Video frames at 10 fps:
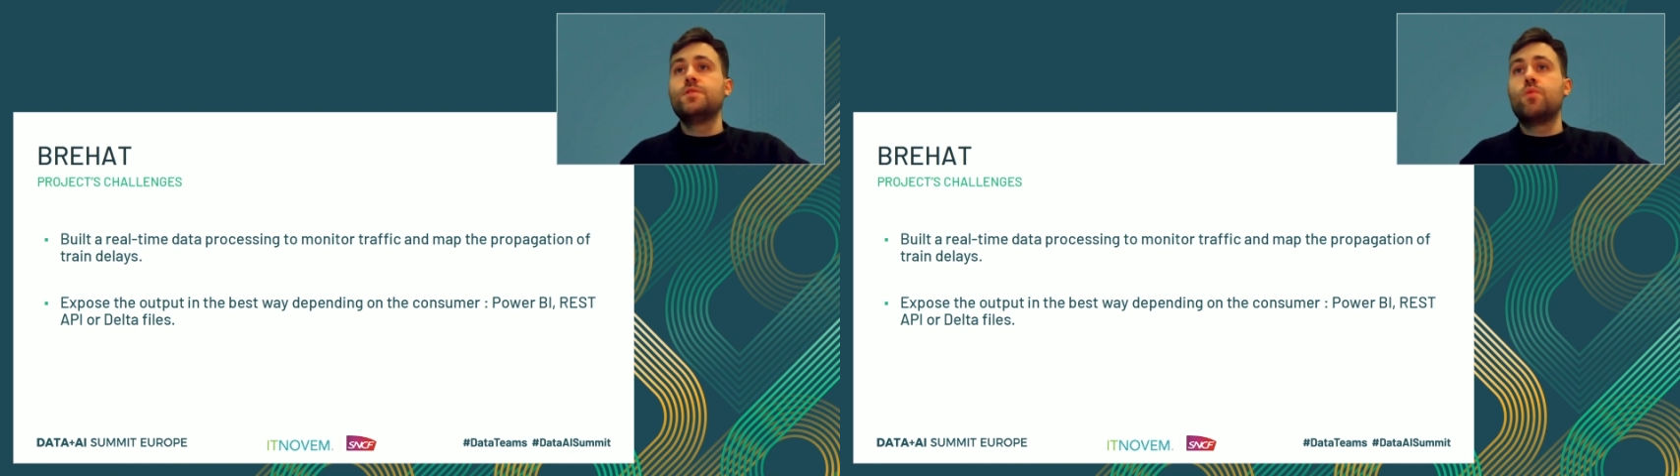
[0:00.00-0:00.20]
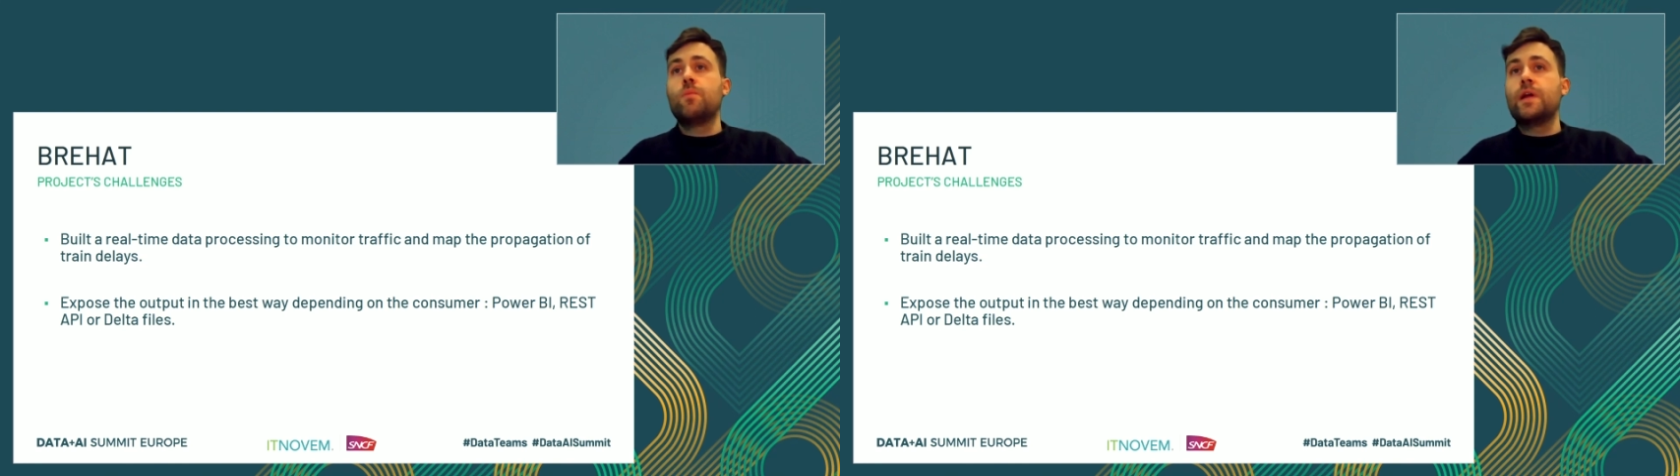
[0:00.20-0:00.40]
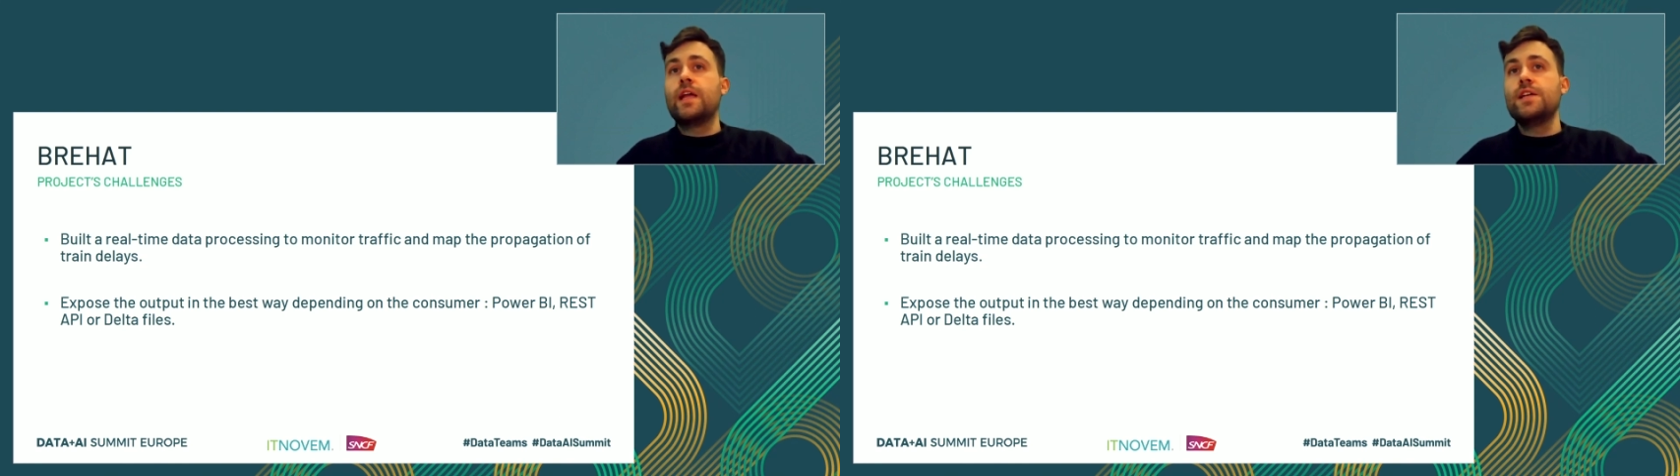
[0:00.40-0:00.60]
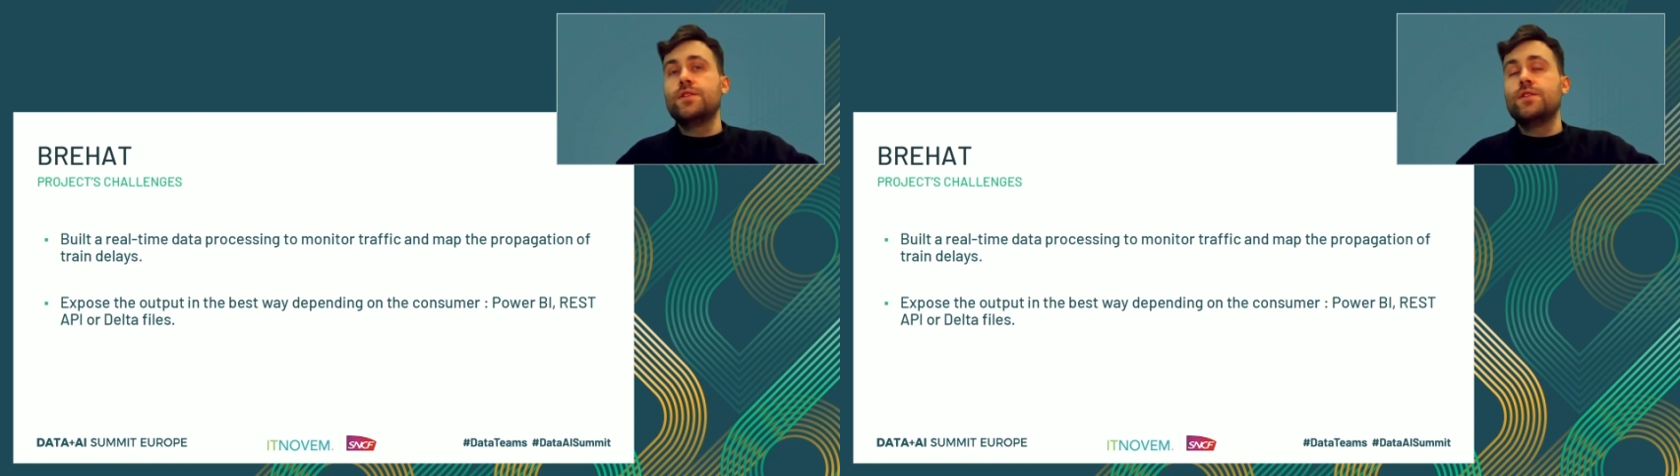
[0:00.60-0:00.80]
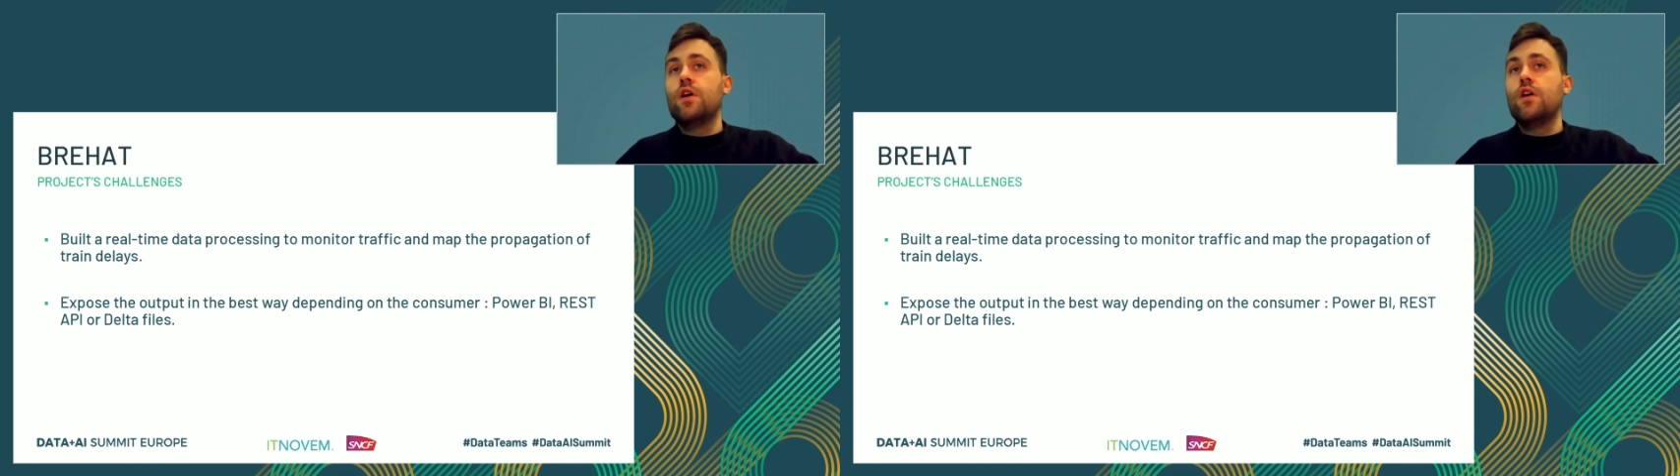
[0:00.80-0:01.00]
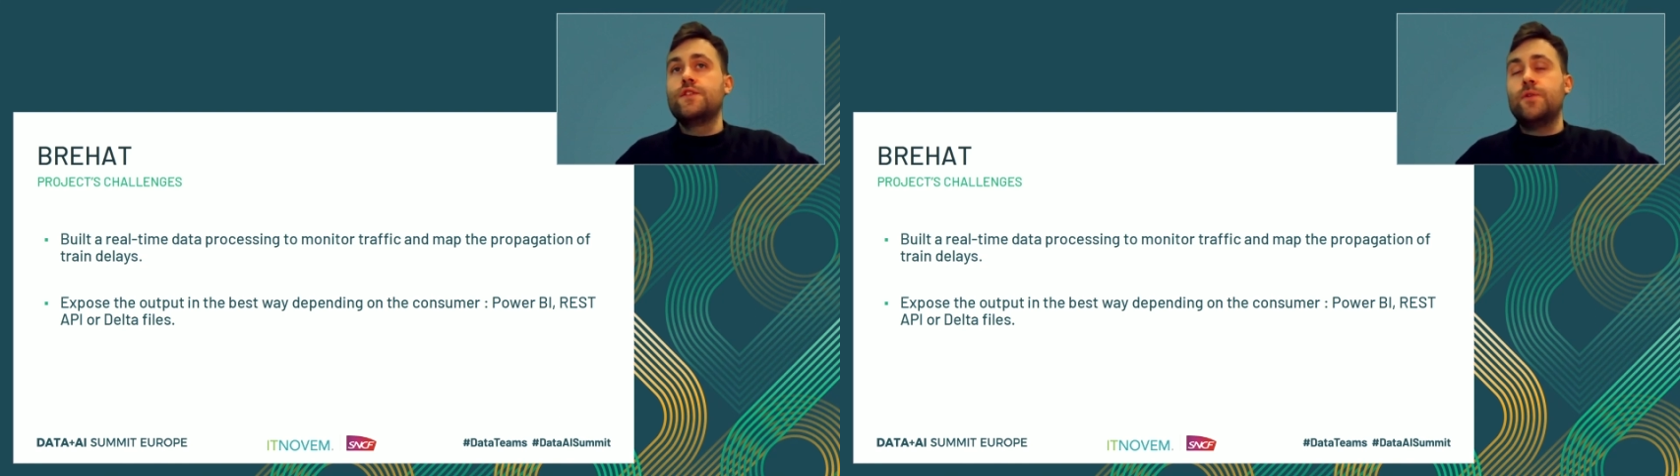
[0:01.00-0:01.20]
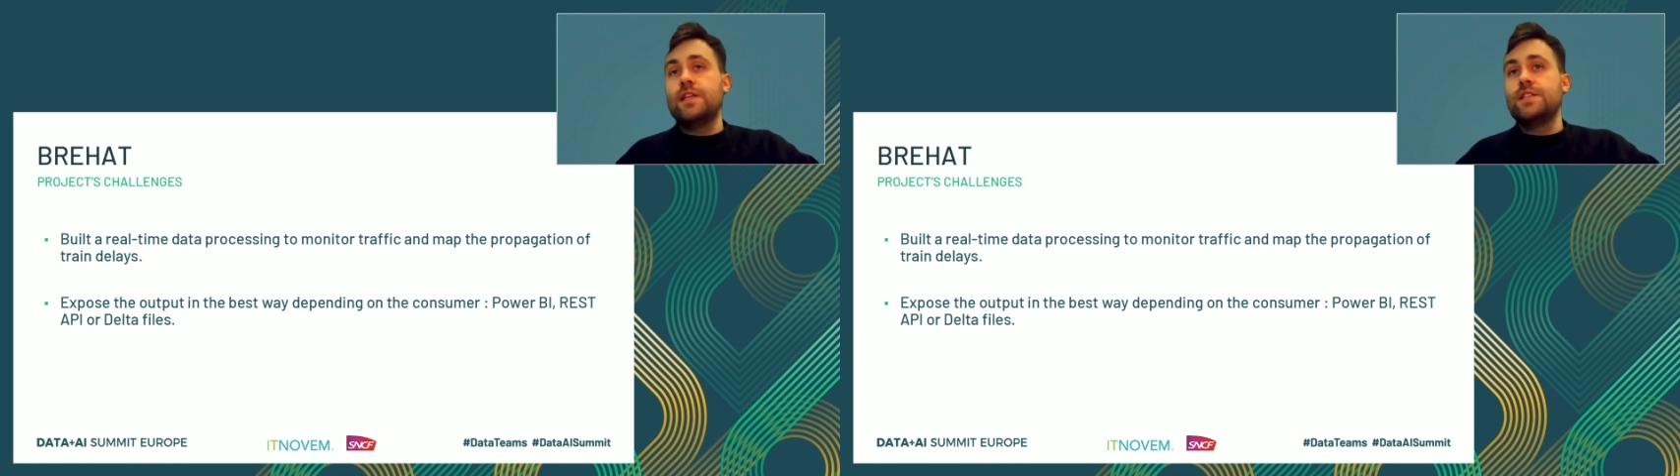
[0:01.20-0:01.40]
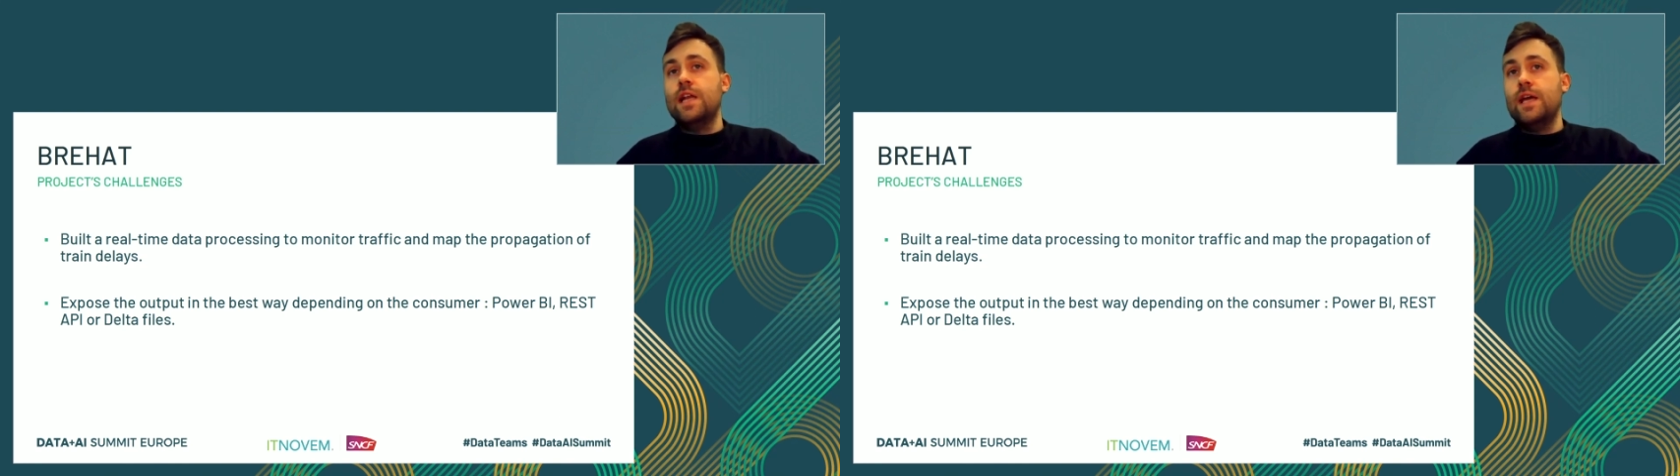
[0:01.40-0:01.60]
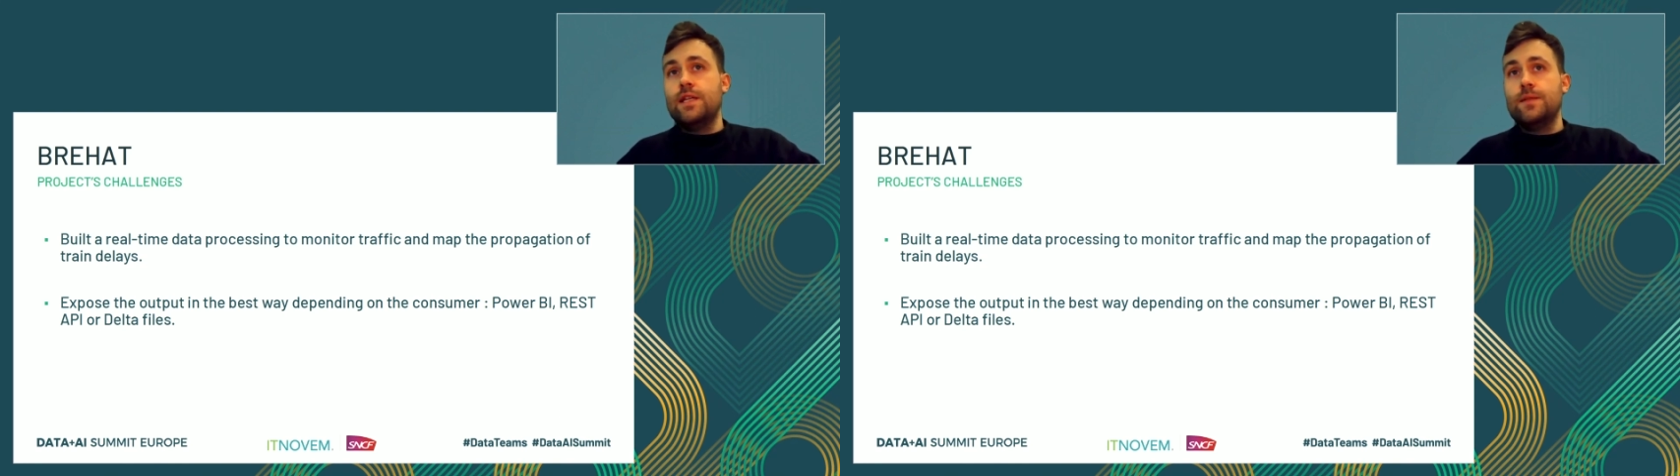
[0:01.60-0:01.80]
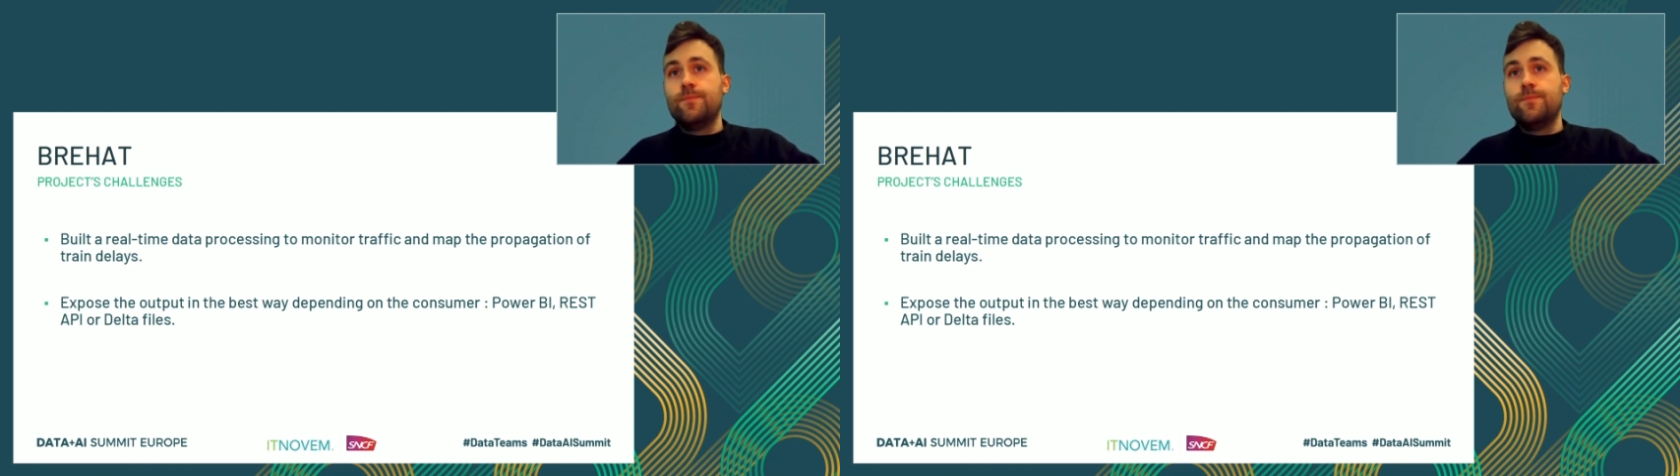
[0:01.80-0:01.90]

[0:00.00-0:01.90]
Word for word: propagation of train delay.